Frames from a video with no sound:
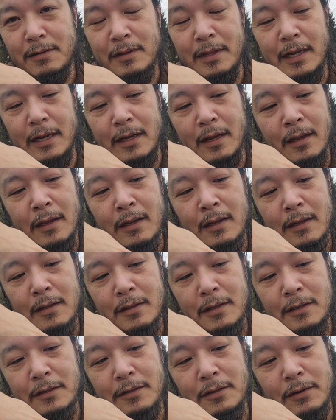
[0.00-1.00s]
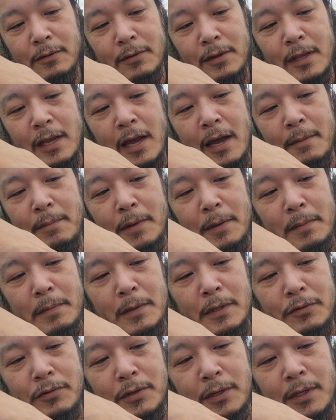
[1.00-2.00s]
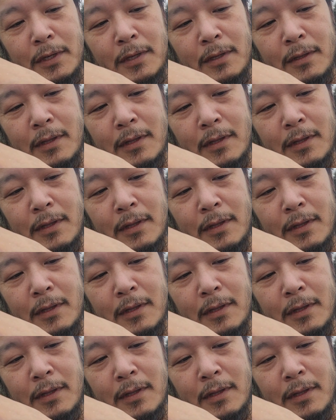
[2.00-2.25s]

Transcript: like there's no gap in between.